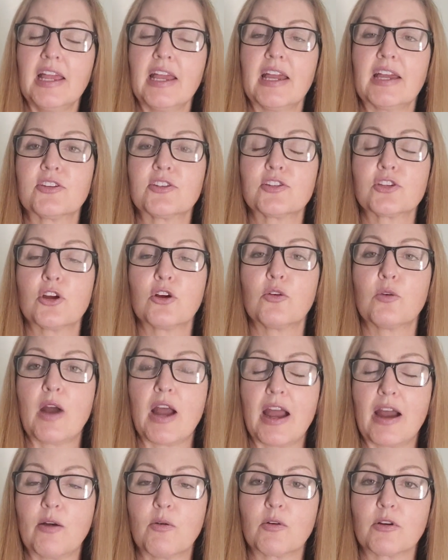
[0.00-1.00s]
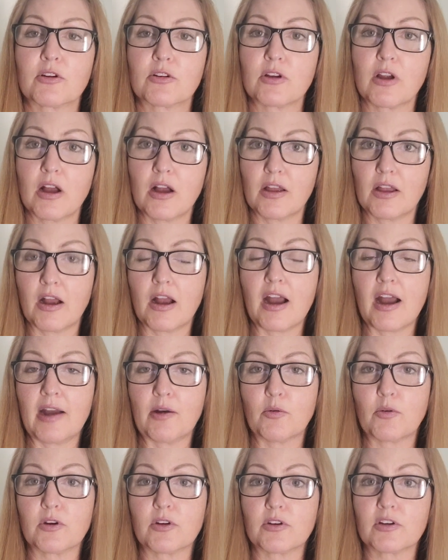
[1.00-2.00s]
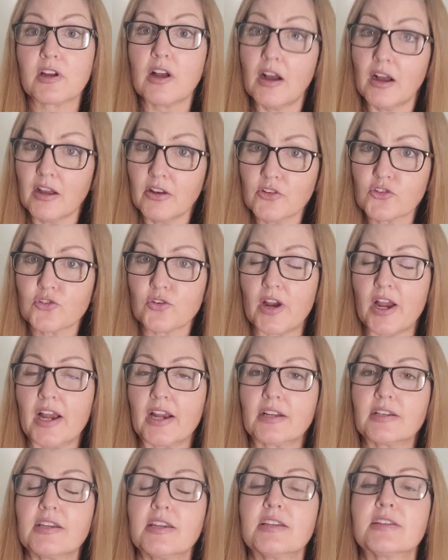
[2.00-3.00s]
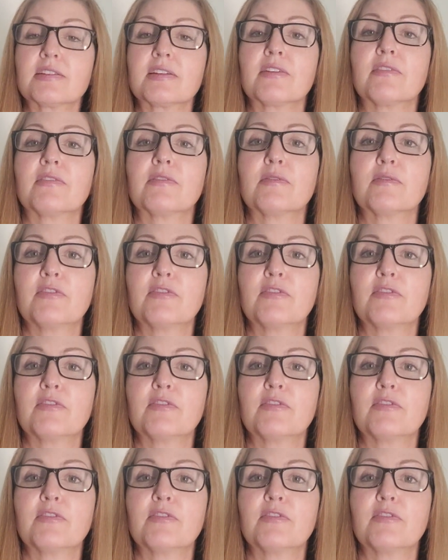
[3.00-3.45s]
And so our contract needs to